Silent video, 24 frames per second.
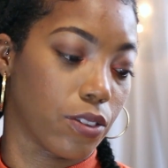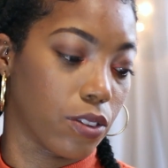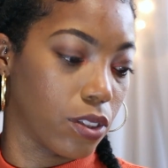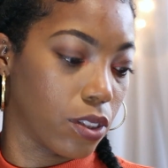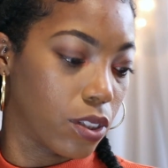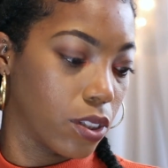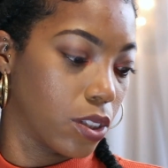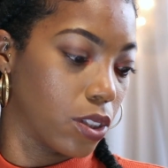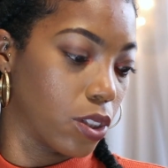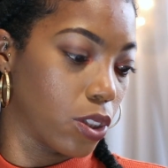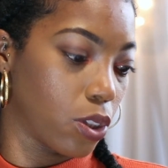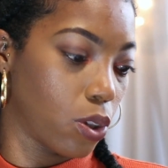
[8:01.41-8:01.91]

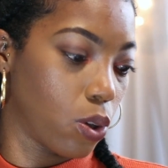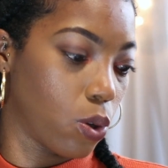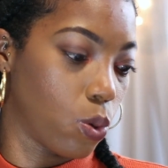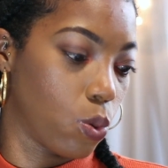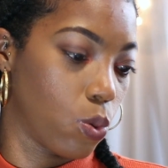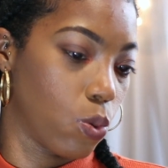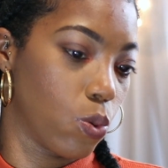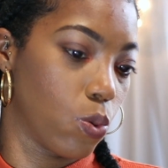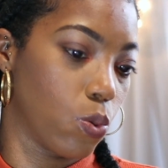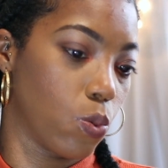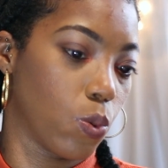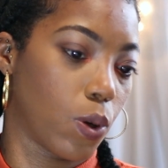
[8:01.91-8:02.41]

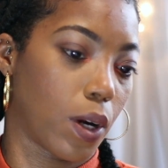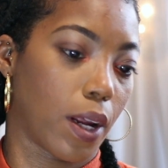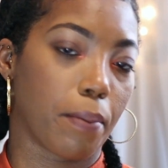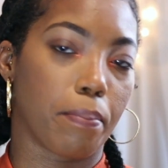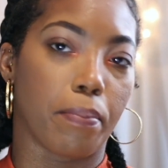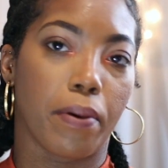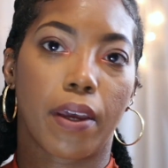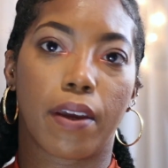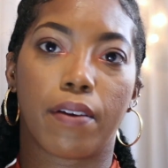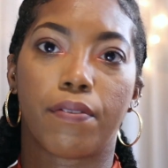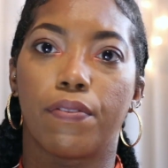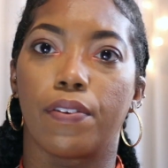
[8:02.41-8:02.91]
So what I
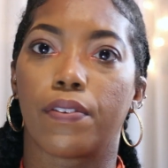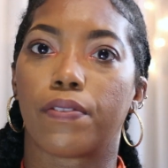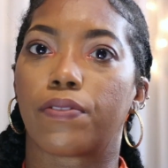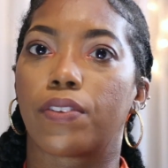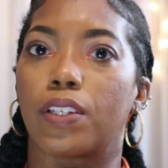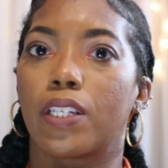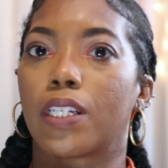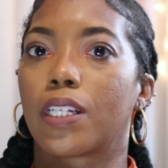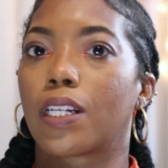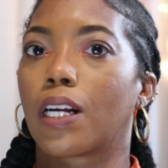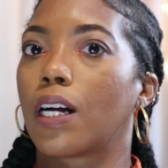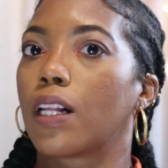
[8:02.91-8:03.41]
paid
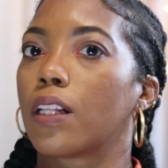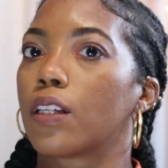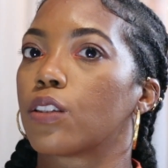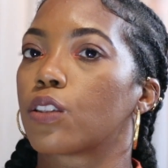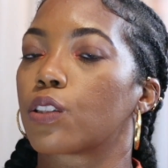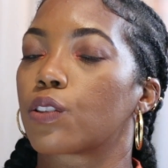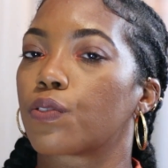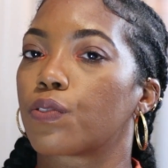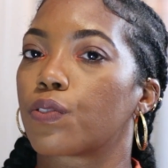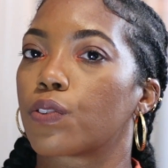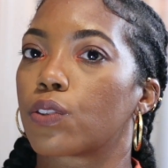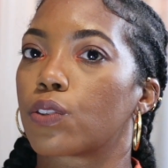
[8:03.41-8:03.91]

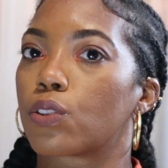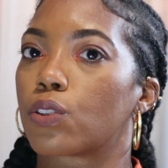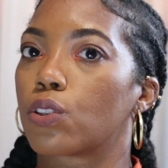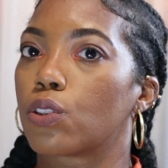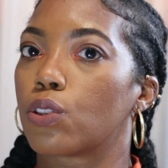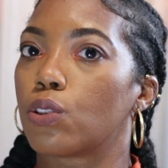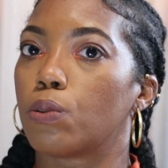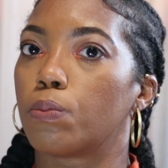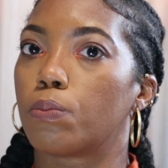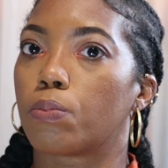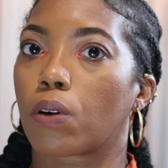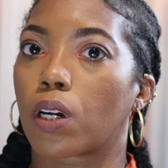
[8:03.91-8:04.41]
$15 for
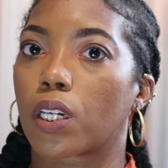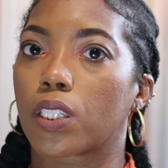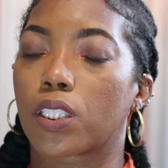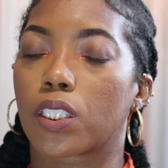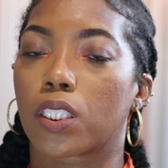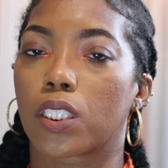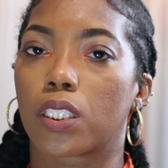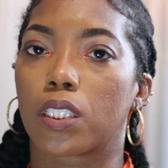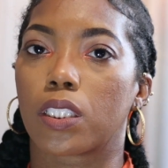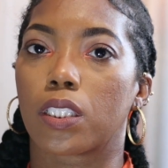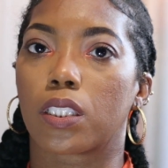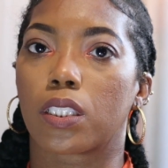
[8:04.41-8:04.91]
two
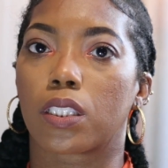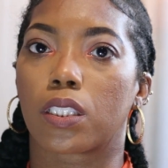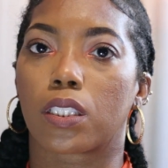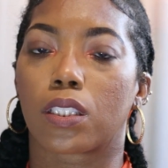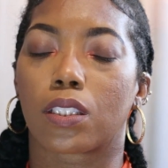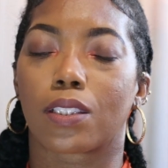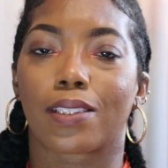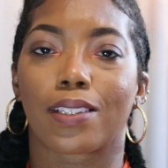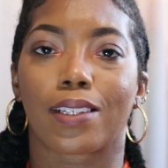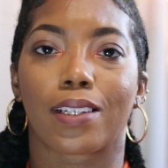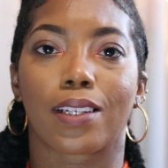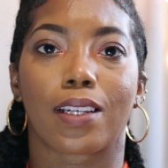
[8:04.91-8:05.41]

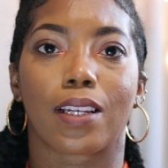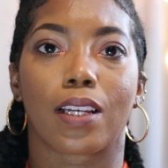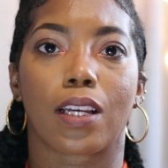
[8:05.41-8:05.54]
brushes,